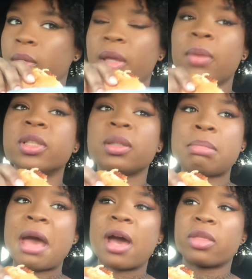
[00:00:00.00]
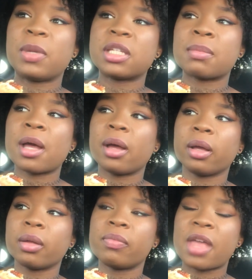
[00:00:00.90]
It was in math, because I'm not
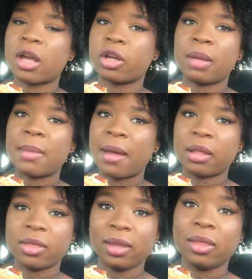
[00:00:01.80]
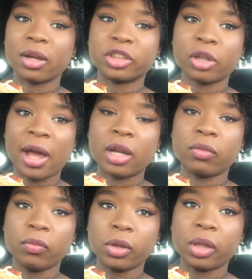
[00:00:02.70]
that good at math either. So I had
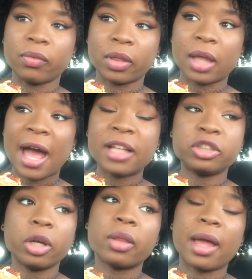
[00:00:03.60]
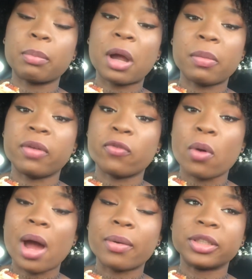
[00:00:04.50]
to I took like probably
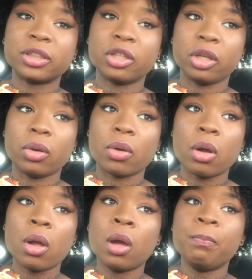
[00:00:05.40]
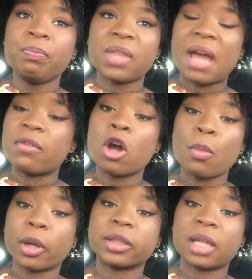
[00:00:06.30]
4 hours to do every
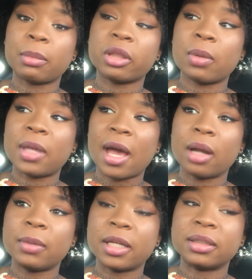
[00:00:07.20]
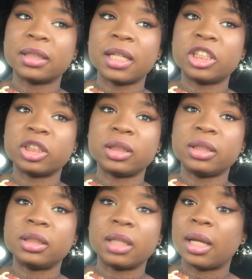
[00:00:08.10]
homework assignment that we had, because it just
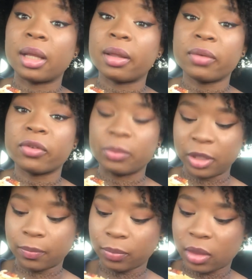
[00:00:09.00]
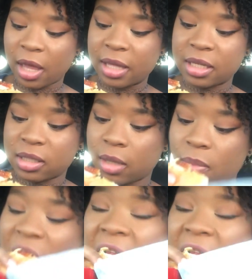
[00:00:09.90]
didn't click for me that easy.